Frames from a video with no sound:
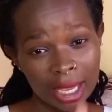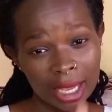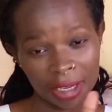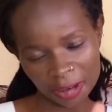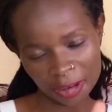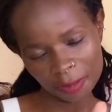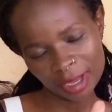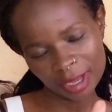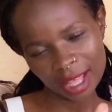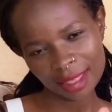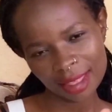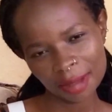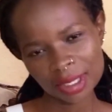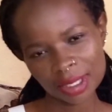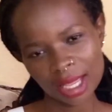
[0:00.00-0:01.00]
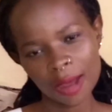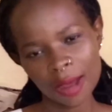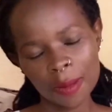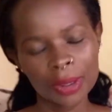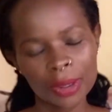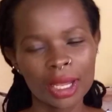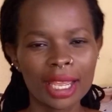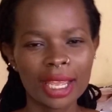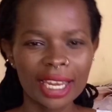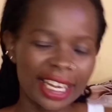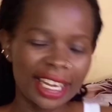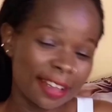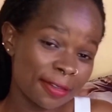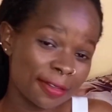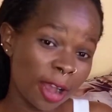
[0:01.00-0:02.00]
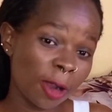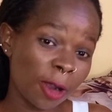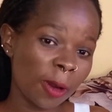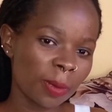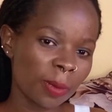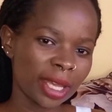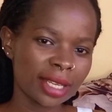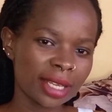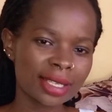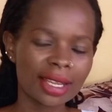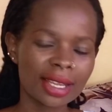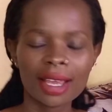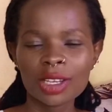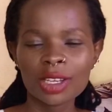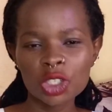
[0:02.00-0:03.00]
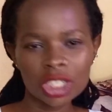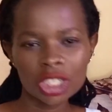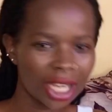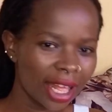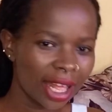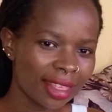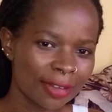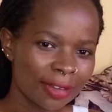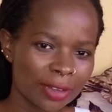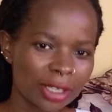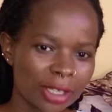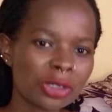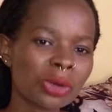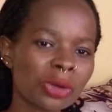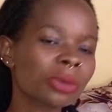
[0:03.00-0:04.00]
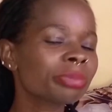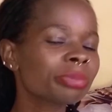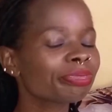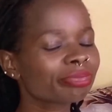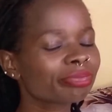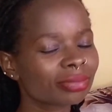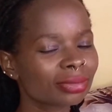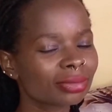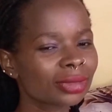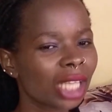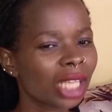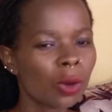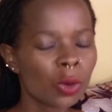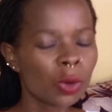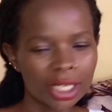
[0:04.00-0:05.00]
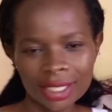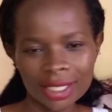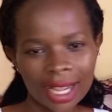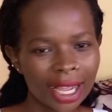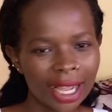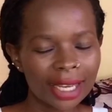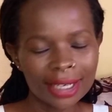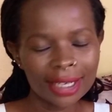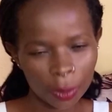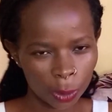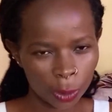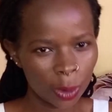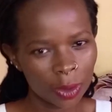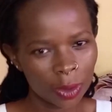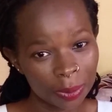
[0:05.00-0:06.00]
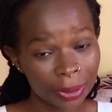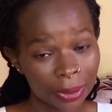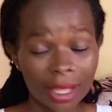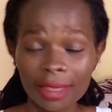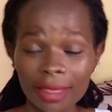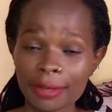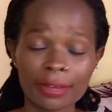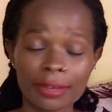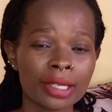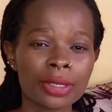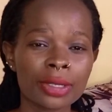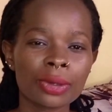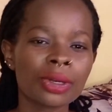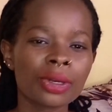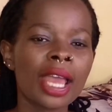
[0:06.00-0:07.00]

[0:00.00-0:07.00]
give me a thumbs up, leave a comment, share the video. Ukitaka download pia the video,